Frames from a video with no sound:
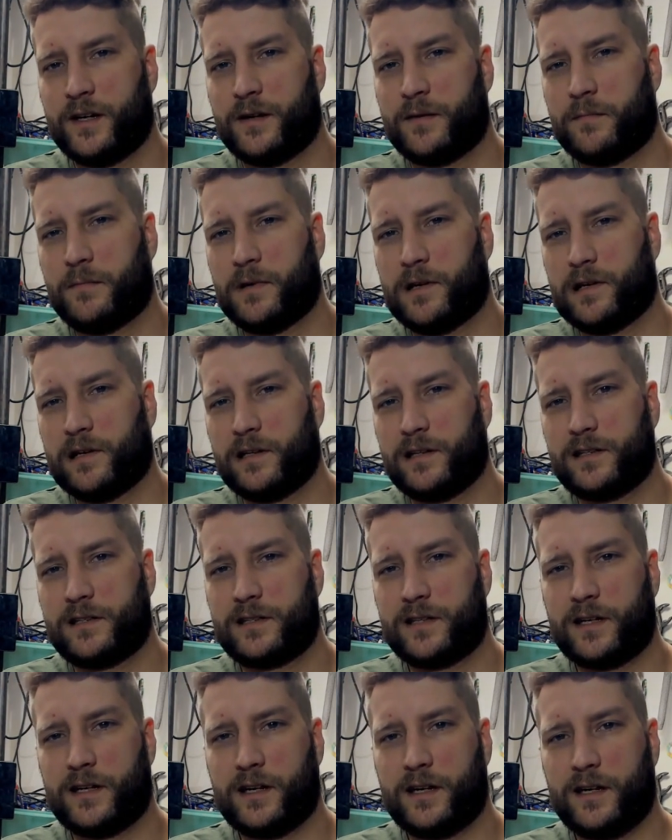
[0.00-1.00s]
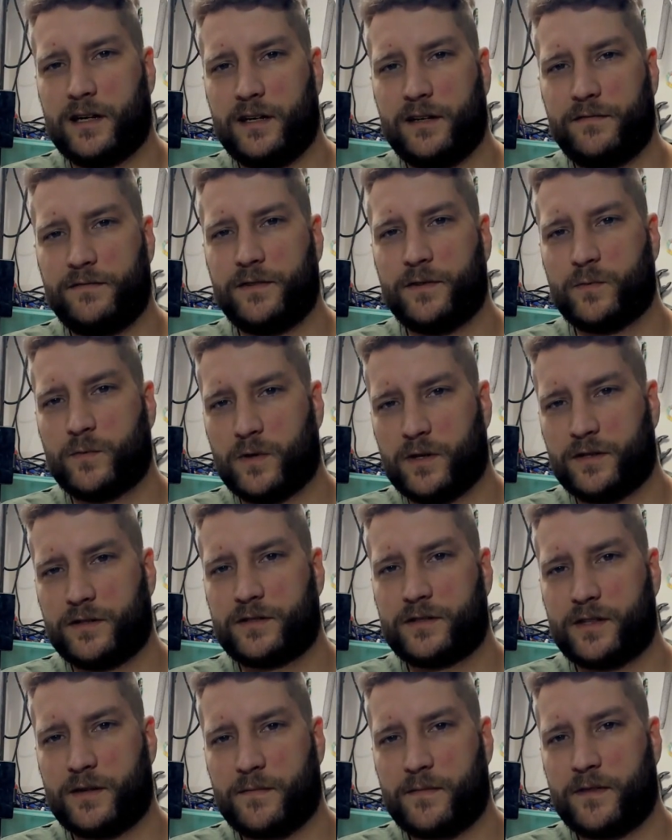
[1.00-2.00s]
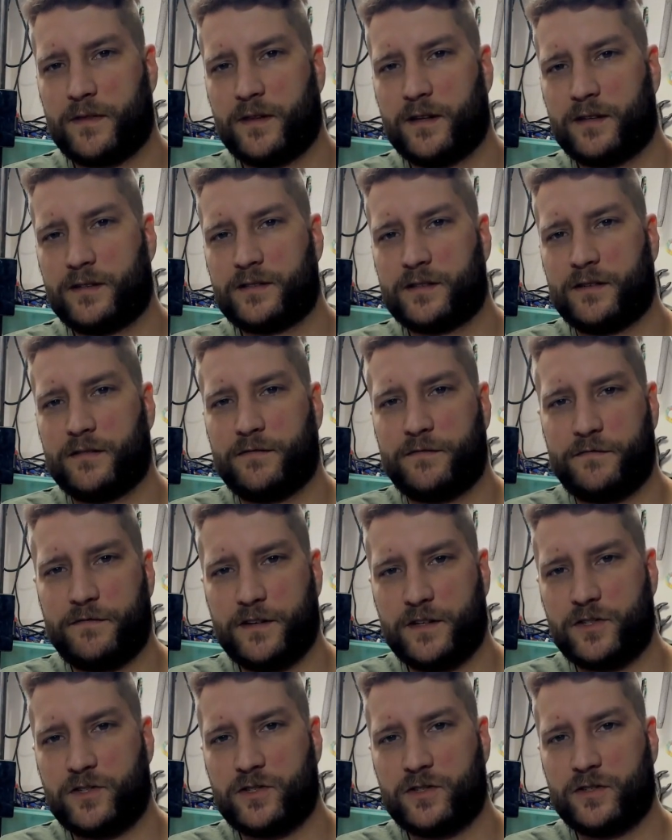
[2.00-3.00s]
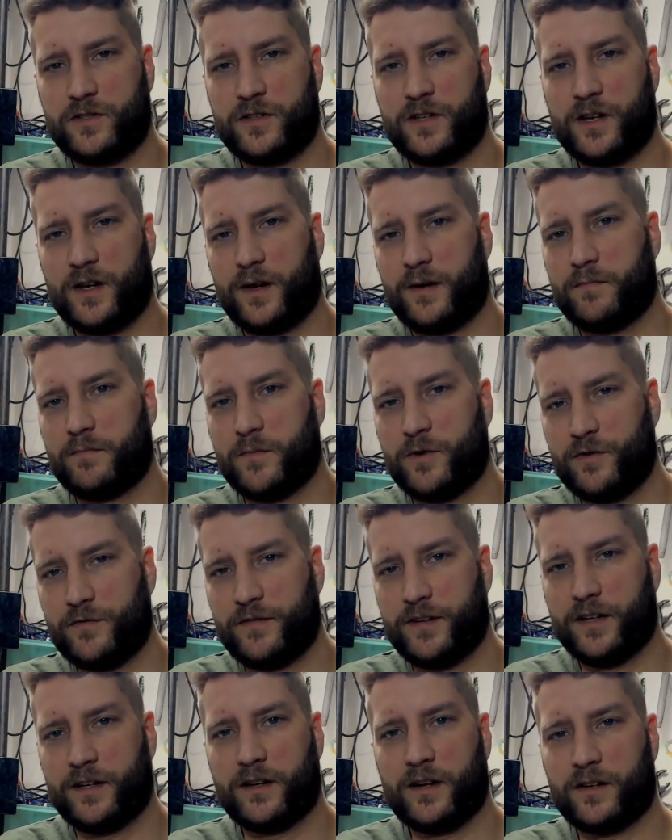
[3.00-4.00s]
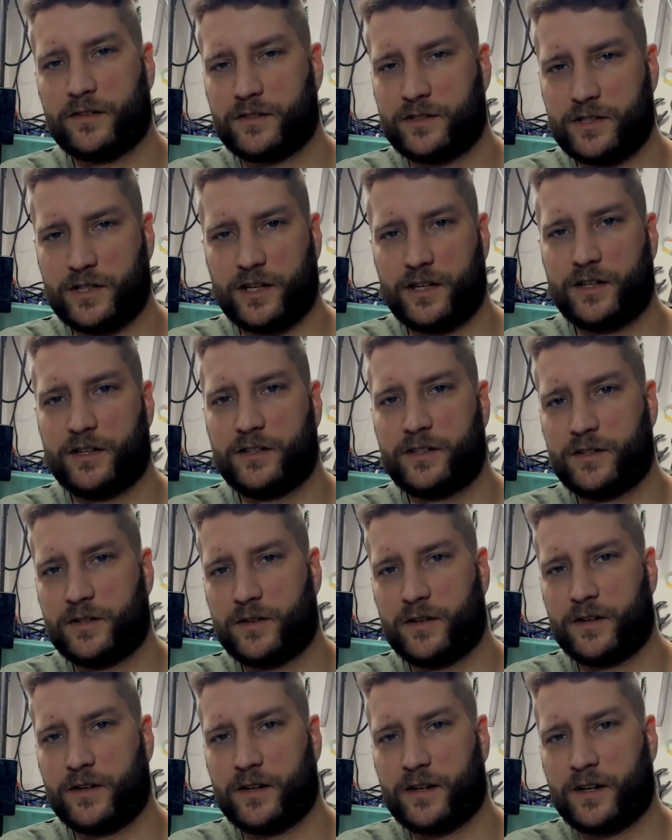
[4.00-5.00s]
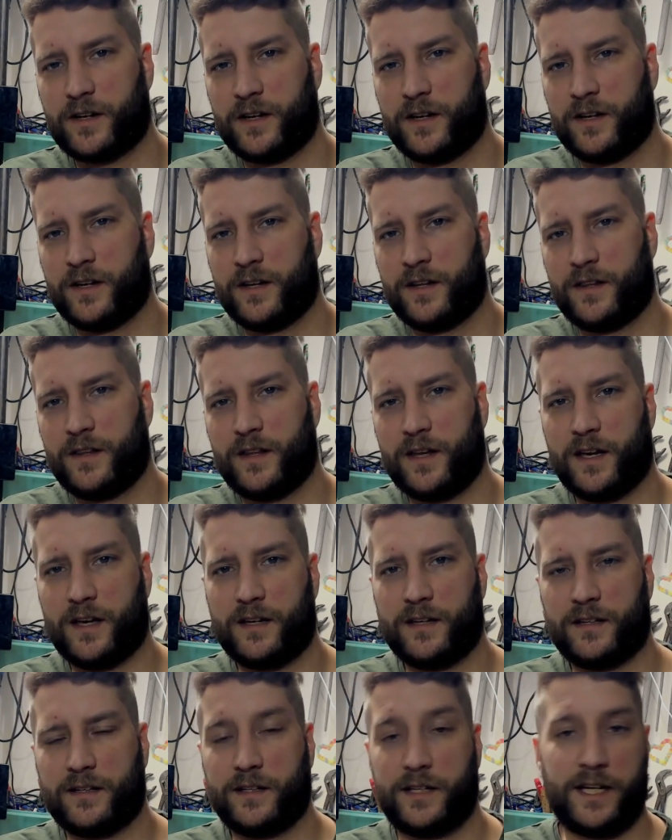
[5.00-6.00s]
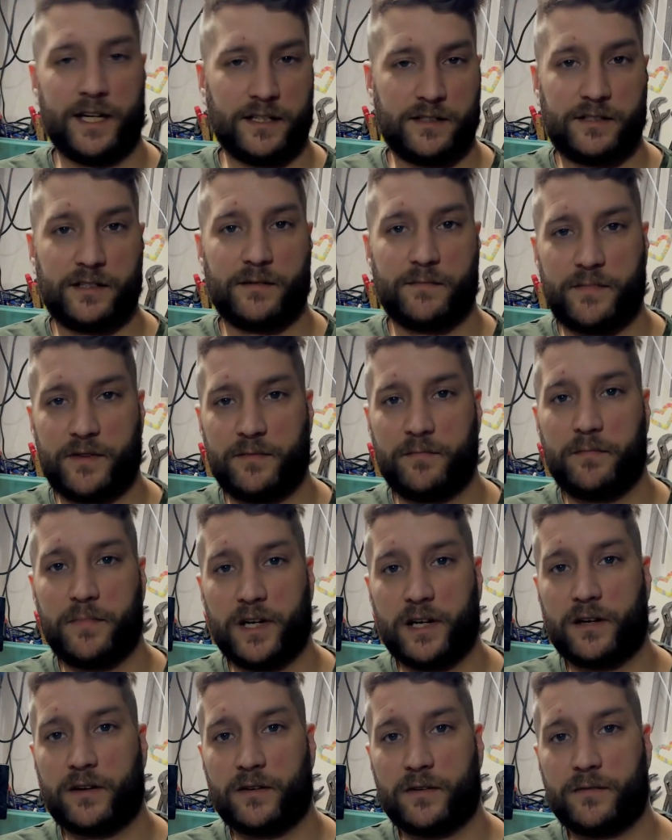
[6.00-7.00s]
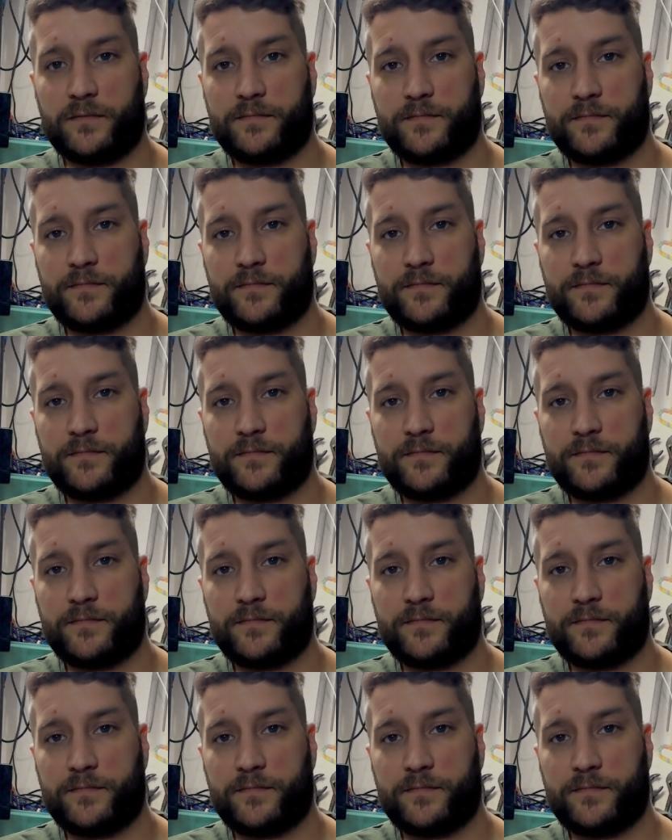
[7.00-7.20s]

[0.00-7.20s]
But if you want something that's efficient at moving a ton of dirt, then get something bigger.